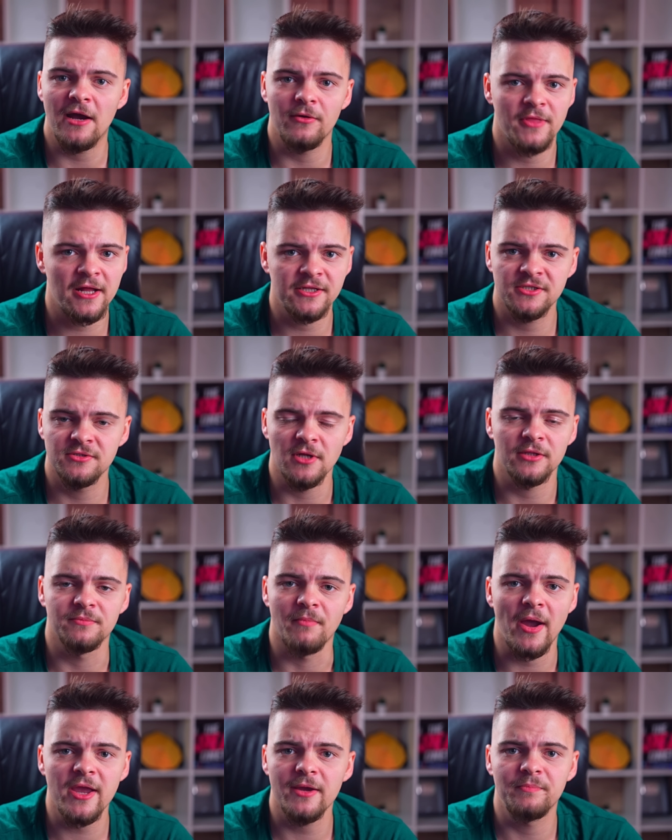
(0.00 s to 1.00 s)
Now, that's
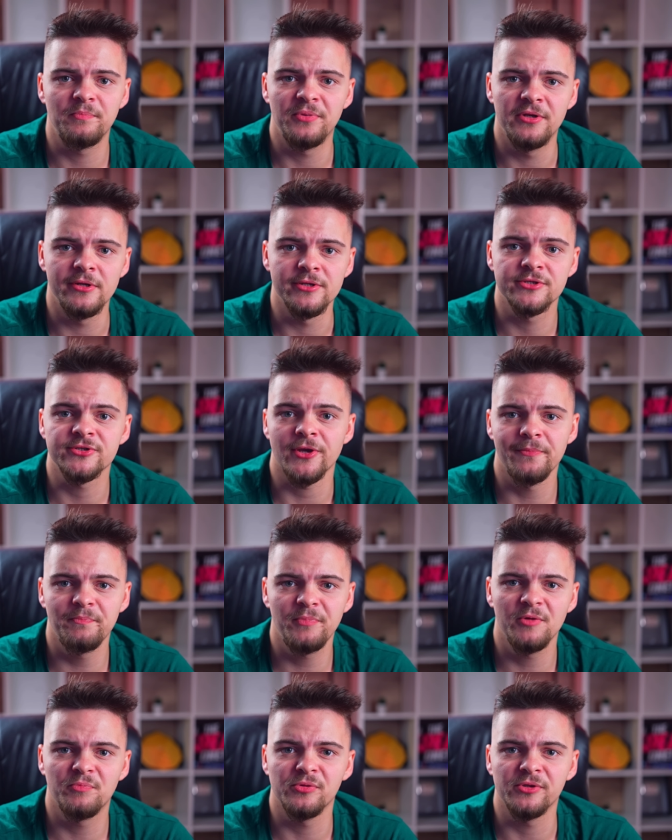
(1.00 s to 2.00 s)
not my opinion, some
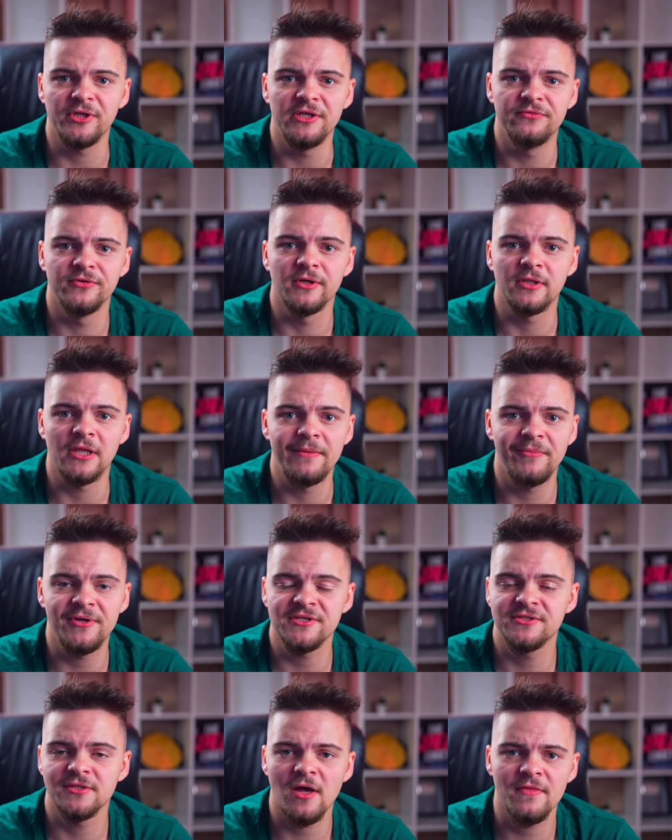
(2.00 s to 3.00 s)
people even claim
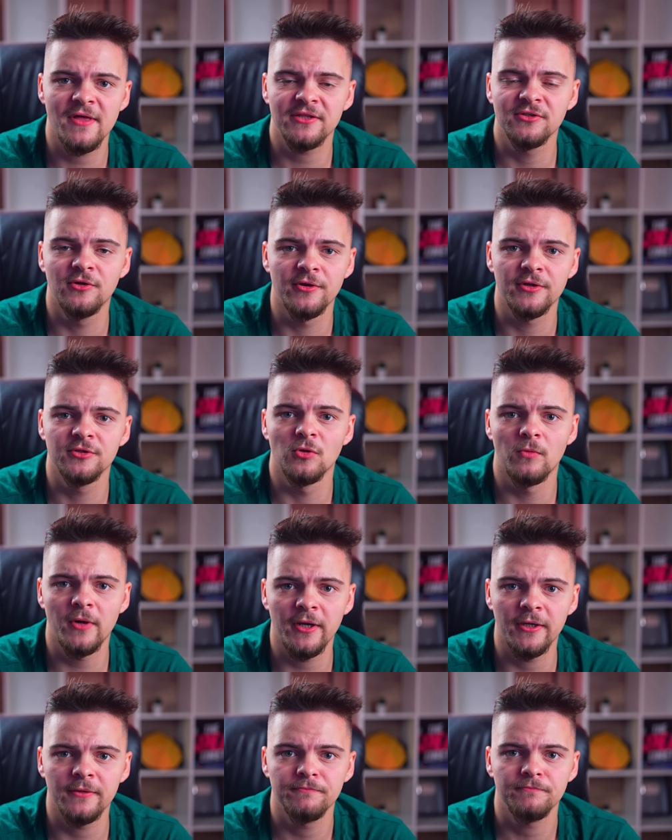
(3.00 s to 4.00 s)
he's not that good in the
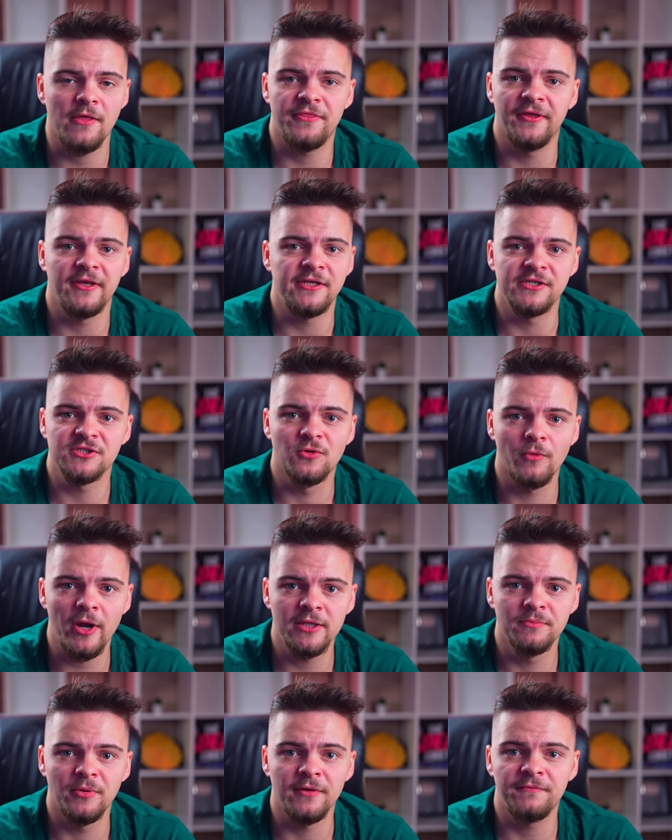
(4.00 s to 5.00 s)
ring. I think he's
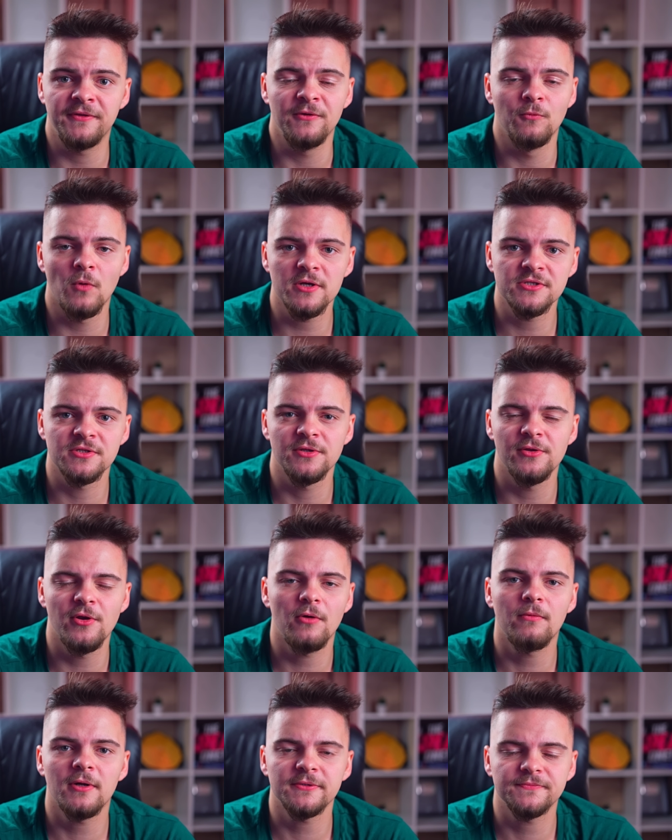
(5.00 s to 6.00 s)
great, but if he wasn't, you
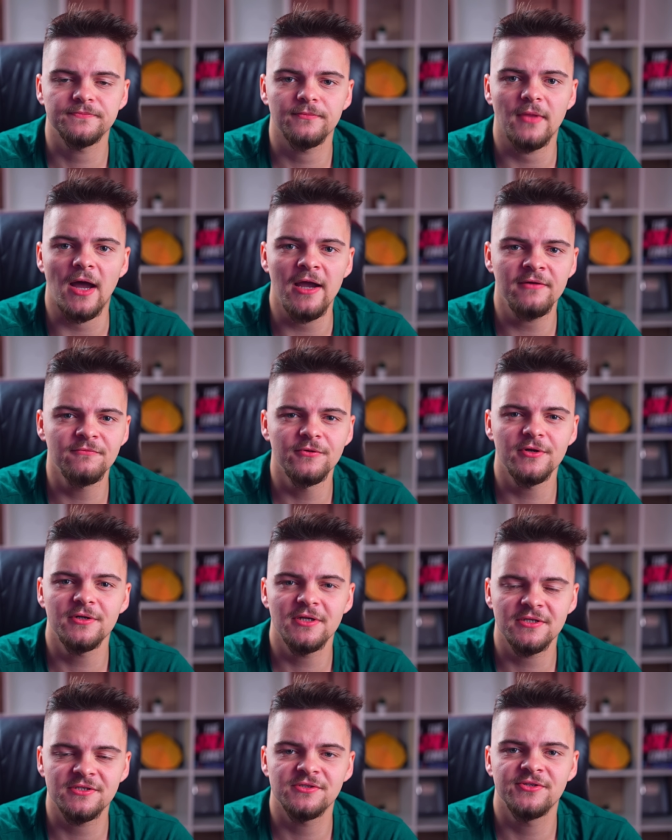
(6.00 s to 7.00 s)
know what, I
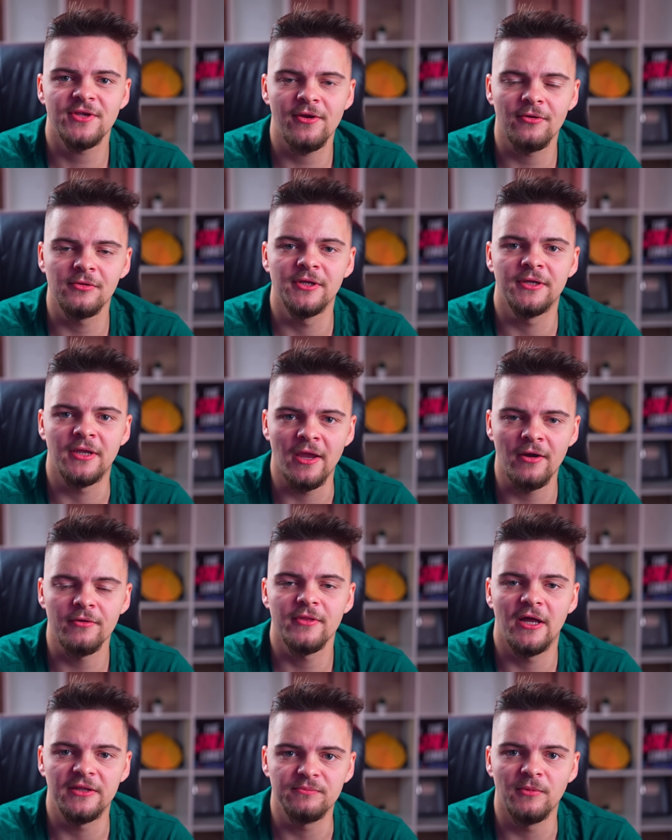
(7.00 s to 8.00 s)
wouldn't necessarily
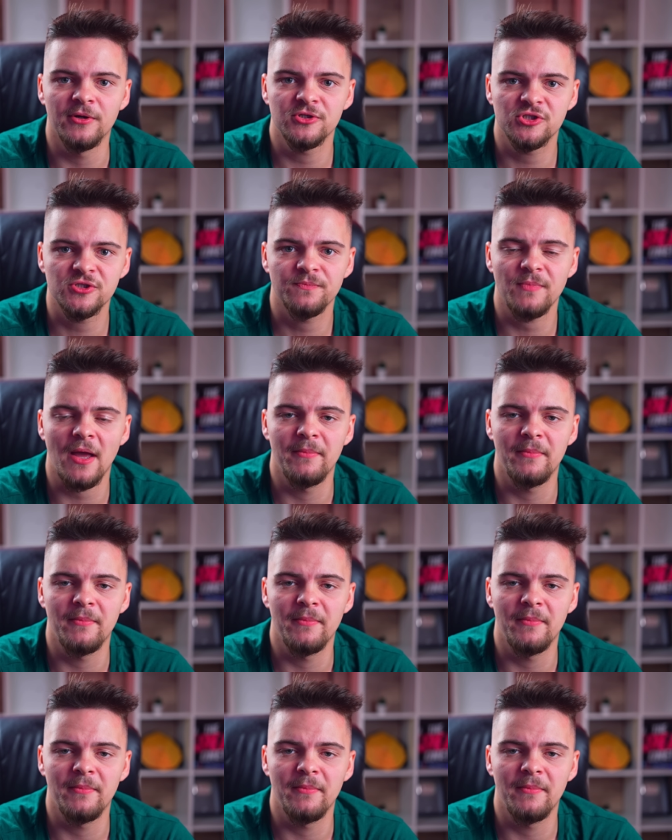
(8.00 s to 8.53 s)
care that much.